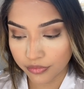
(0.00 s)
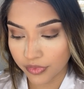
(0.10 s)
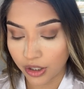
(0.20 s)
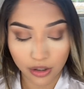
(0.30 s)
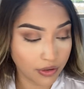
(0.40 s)

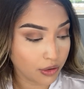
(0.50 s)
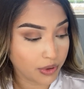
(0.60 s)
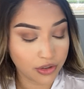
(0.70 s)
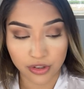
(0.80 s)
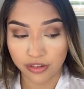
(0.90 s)
I don't even know
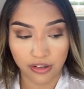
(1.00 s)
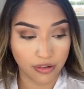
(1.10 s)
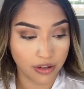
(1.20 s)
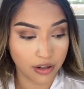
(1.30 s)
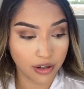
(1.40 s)
why she's still
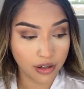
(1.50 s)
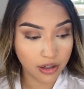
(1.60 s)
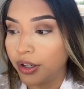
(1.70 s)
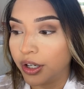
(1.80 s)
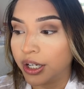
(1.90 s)
there.
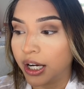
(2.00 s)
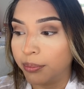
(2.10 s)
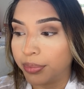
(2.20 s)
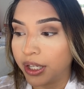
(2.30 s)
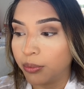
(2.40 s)
A
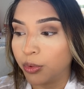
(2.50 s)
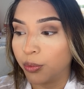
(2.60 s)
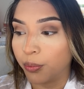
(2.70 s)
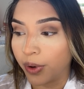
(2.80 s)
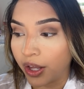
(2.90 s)
company
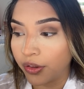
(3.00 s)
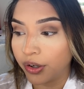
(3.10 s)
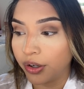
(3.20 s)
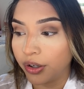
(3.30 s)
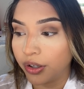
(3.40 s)
would
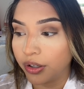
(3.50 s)
rather